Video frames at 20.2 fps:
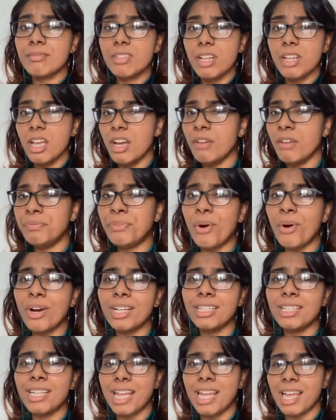
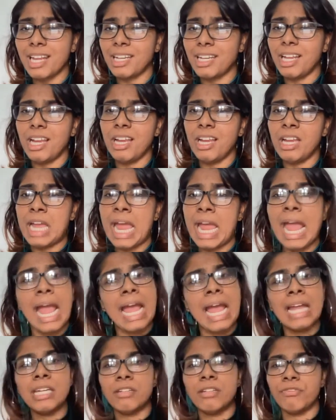avoid any
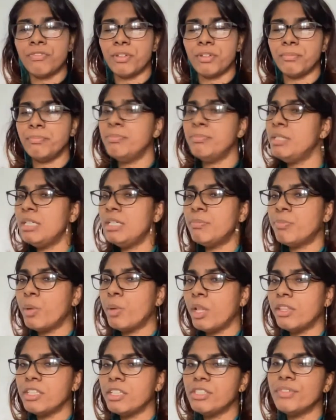hate from
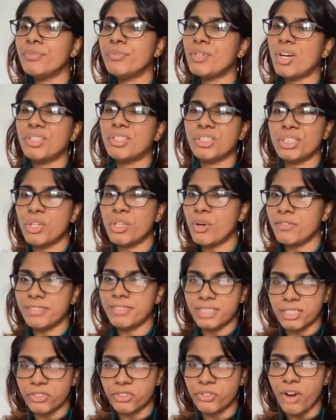people, then you've got to go
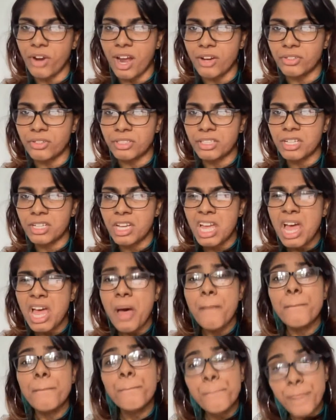with the crowd.
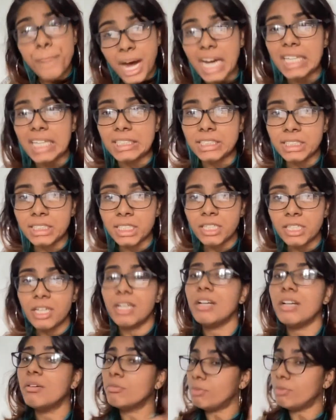But
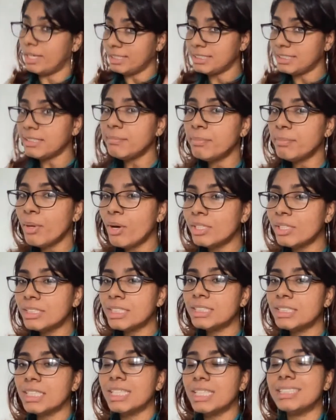what's
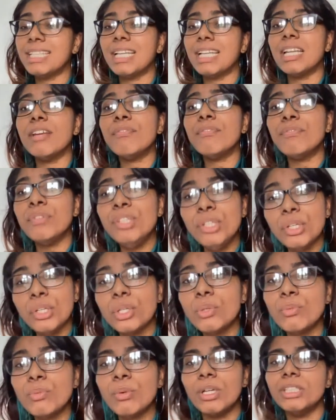important is that if
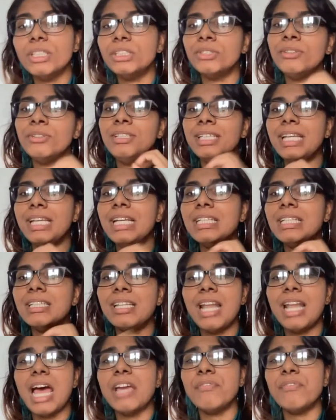you want to
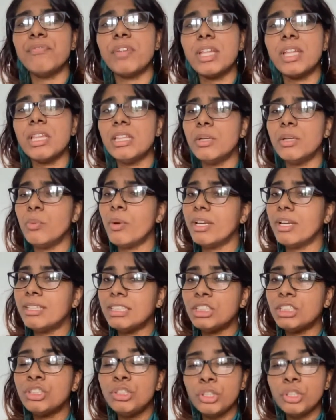lead life the way
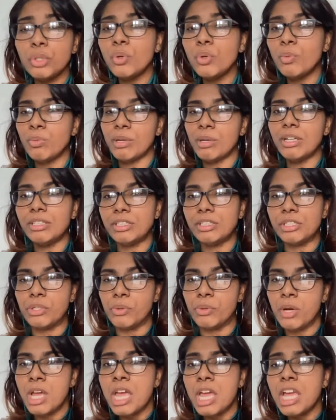that you want
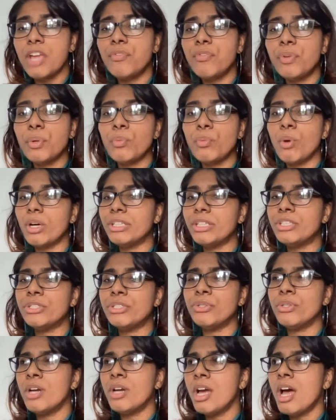to, if you want to